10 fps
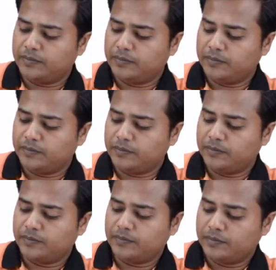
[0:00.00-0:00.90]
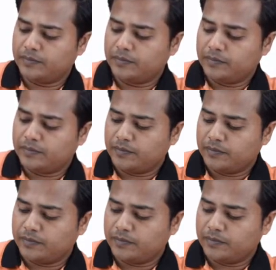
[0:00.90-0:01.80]

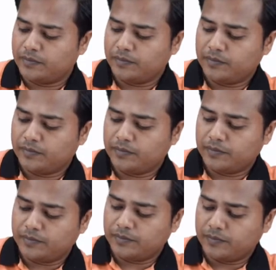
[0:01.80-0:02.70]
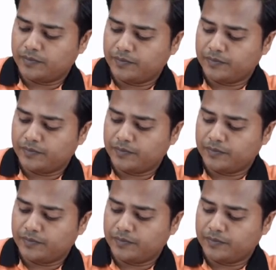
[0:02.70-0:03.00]
(silence)